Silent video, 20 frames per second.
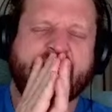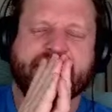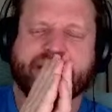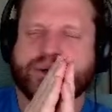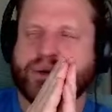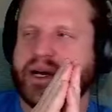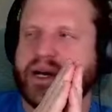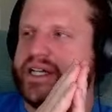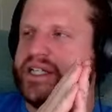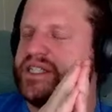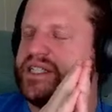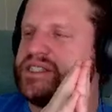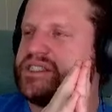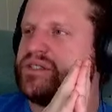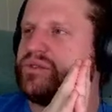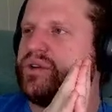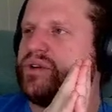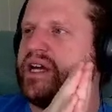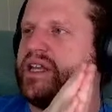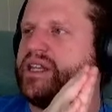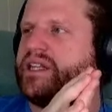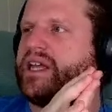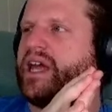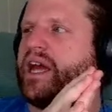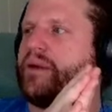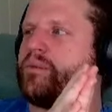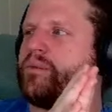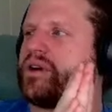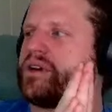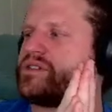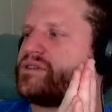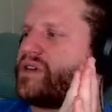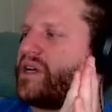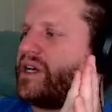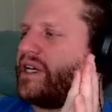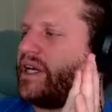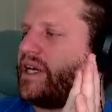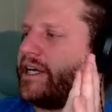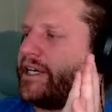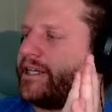Wait, is the way the game works
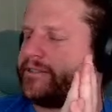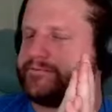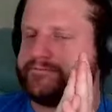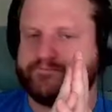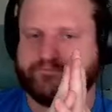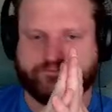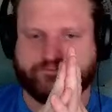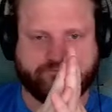right now...